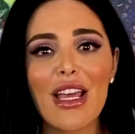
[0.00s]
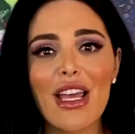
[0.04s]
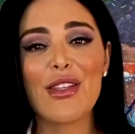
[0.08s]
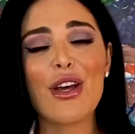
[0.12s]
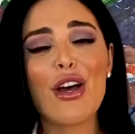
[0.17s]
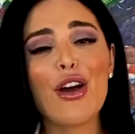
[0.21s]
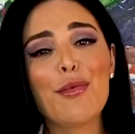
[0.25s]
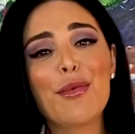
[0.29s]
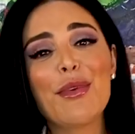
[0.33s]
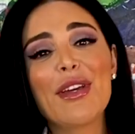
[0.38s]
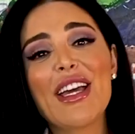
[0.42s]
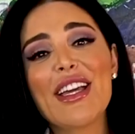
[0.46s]
So I
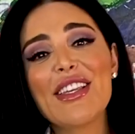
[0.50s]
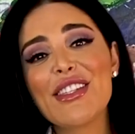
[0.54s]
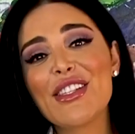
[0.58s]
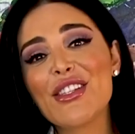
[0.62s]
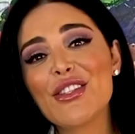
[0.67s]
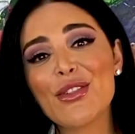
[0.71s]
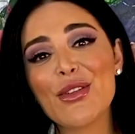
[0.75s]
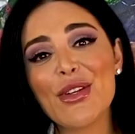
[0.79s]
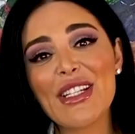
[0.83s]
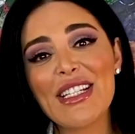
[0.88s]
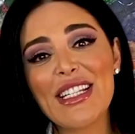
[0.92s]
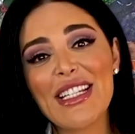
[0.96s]
hope you guys
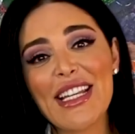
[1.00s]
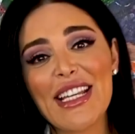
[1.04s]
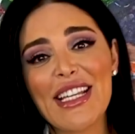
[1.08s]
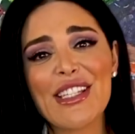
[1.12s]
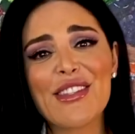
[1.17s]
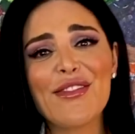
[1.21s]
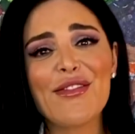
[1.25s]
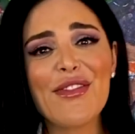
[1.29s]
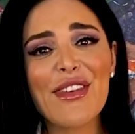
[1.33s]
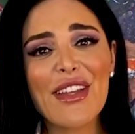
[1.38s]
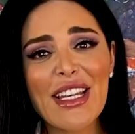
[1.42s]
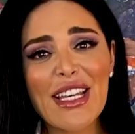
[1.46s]
enjoyed
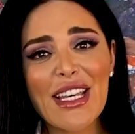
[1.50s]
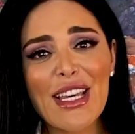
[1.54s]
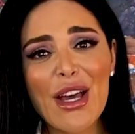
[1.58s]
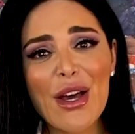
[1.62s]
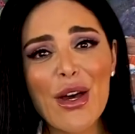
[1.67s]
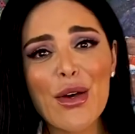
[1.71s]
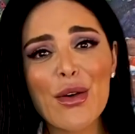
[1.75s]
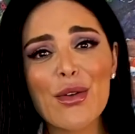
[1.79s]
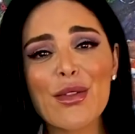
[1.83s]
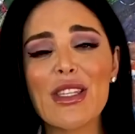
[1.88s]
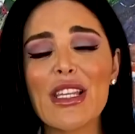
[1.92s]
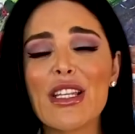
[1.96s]
today's
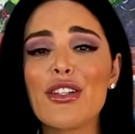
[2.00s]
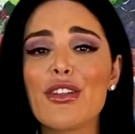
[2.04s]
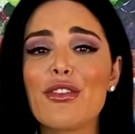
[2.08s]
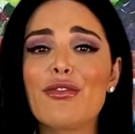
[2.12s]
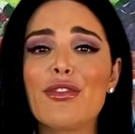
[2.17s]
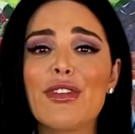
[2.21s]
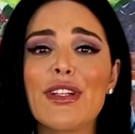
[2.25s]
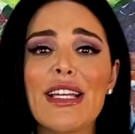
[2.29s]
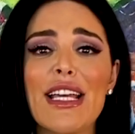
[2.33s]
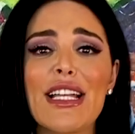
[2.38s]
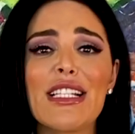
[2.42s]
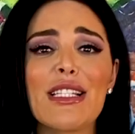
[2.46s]
videos, and don't
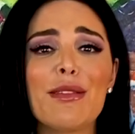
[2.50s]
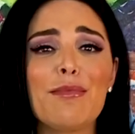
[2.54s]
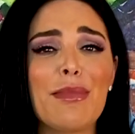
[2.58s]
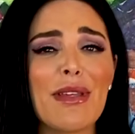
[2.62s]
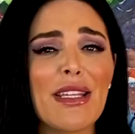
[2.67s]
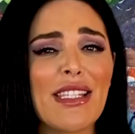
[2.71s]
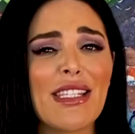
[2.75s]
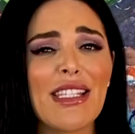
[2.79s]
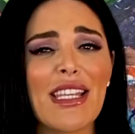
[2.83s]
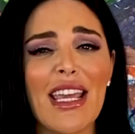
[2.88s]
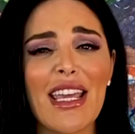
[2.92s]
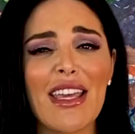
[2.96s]
forget to be
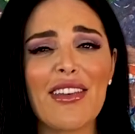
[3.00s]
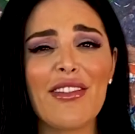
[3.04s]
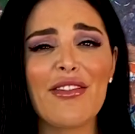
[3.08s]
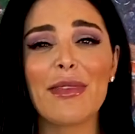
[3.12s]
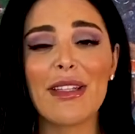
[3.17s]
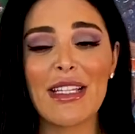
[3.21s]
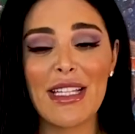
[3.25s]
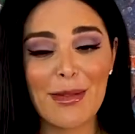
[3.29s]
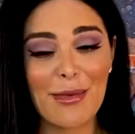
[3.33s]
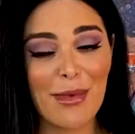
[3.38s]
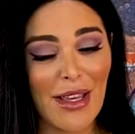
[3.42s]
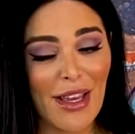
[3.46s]
safe.
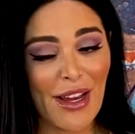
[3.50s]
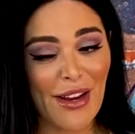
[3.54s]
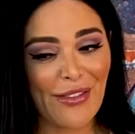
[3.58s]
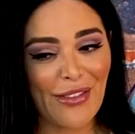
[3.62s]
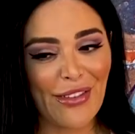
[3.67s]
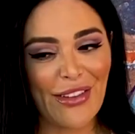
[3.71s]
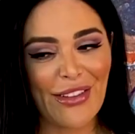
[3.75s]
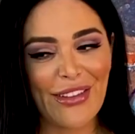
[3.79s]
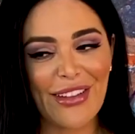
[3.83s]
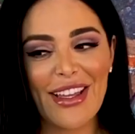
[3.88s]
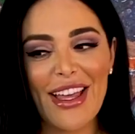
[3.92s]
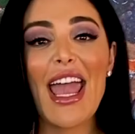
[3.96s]
Please be
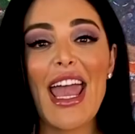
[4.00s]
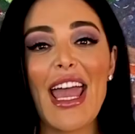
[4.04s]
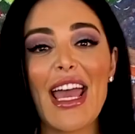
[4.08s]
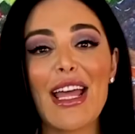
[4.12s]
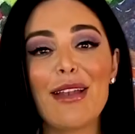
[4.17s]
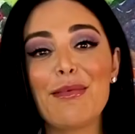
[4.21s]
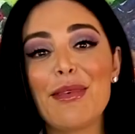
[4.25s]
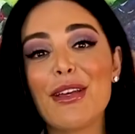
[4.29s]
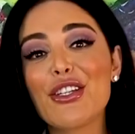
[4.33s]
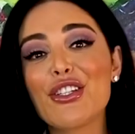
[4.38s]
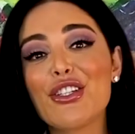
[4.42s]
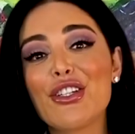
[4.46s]
careful,
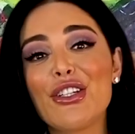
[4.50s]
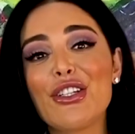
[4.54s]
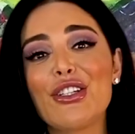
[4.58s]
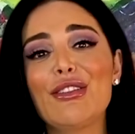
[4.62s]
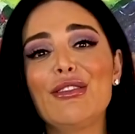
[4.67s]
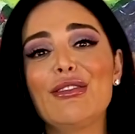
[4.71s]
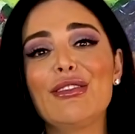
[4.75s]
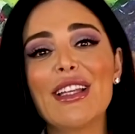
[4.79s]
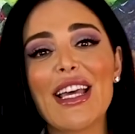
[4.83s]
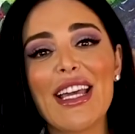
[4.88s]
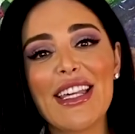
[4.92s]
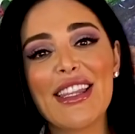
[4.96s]
and make sure you
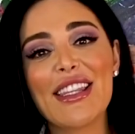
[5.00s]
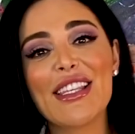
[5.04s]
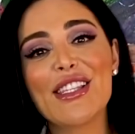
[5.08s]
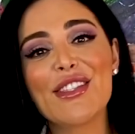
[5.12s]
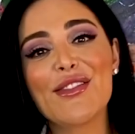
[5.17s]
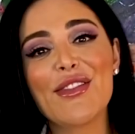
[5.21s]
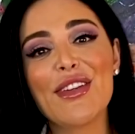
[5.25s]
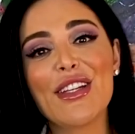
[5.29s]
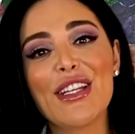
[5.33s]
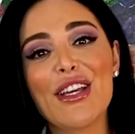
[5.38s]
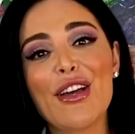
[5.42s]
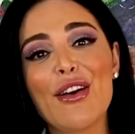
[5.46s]
like this
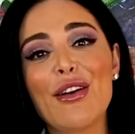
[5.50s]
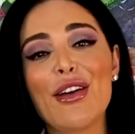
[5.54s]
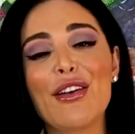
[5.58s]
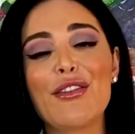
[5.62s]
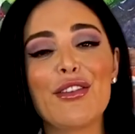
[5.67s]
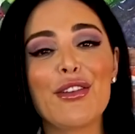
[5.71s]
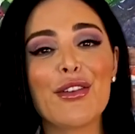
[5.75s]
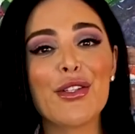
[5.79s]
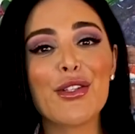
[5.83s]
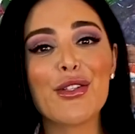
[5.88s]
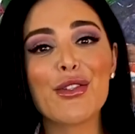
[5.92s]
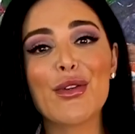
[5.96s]
video if
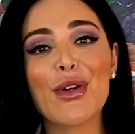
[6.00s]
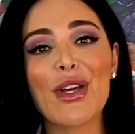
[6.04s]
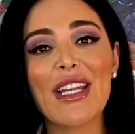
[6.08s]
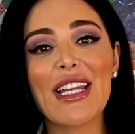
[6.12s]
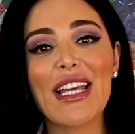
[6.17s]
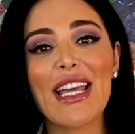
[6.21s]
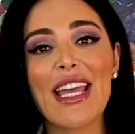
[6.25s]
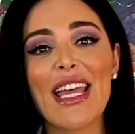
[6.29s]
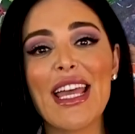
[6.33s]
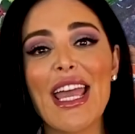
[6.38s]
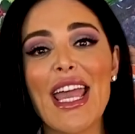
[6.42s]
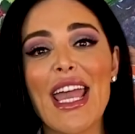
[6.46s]
you enjoyed
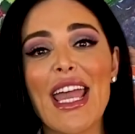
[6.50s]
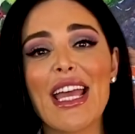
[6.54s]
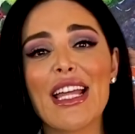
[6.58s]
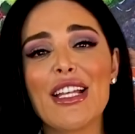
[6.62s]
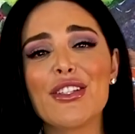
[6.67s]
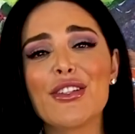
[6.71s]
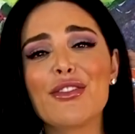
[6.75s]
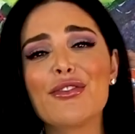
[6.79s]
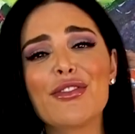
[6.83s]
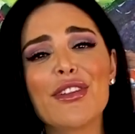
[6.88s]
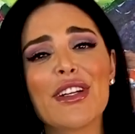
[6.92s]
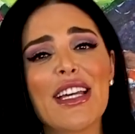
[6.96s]
it, and
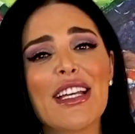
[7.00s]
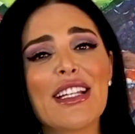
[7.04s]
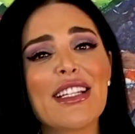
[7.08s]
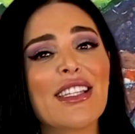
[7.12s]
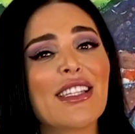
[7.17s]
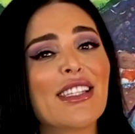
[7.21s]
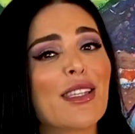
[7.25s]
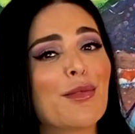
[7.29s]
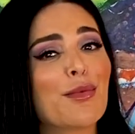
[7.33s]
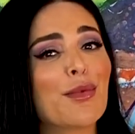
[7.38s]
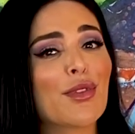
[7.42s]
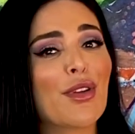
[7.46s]
don't forget to
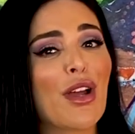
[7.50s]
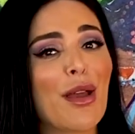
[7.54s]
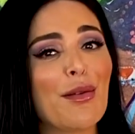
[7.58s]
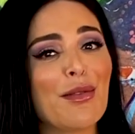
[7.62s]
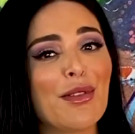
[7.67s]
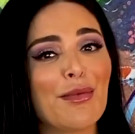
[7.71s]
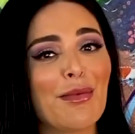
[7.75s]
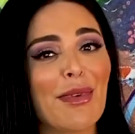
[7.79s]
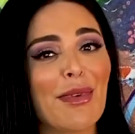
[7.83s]
subscribe to